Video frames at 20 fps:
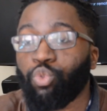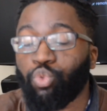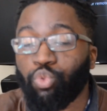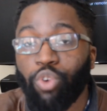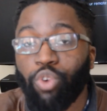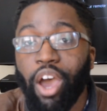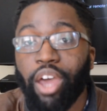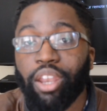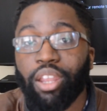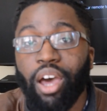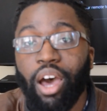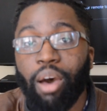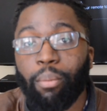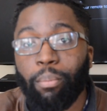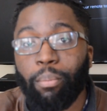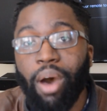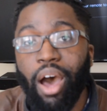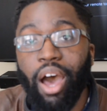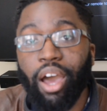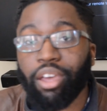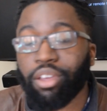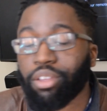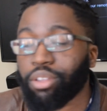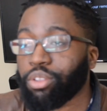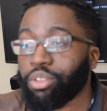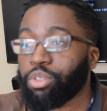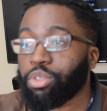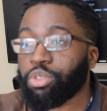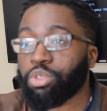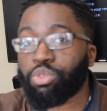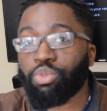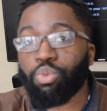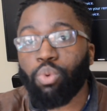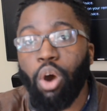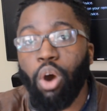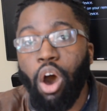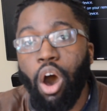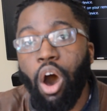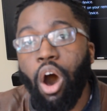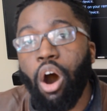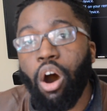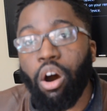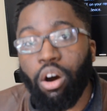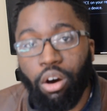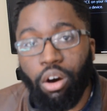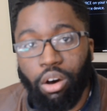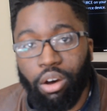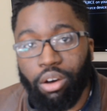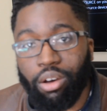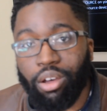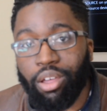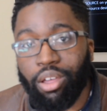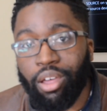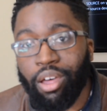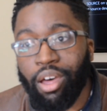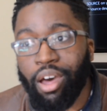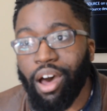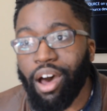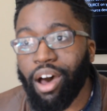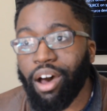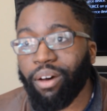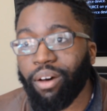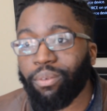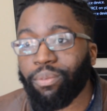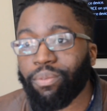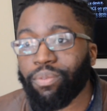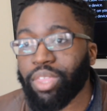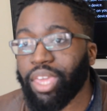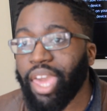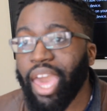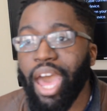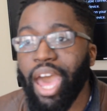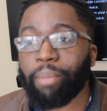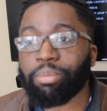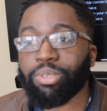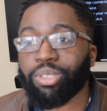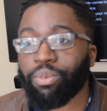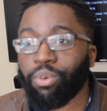run amok through all of the apps.